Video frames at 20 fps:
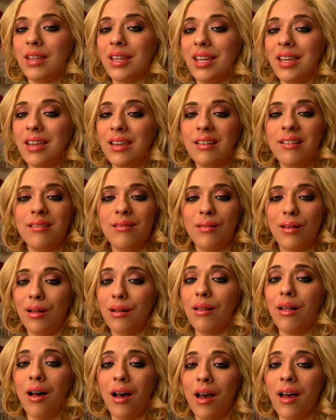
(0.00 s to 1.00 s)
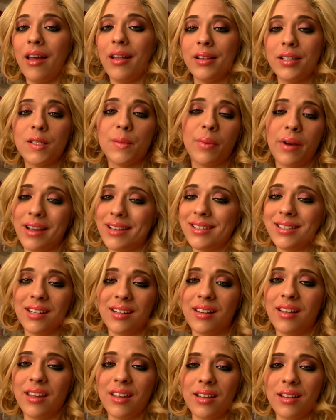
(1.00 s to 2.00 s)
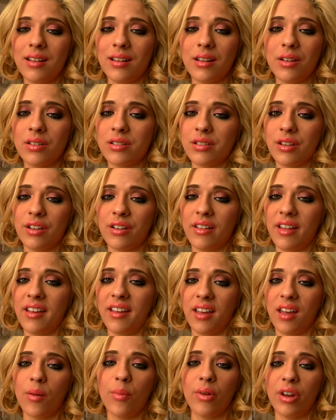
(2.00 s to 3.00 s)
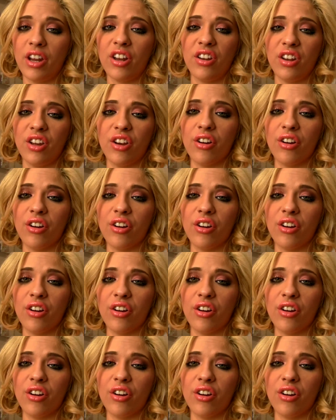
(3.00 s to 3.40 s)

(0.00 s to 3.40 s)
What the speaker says: eat a lot, surprisingly. It doesn't look like it, but I do.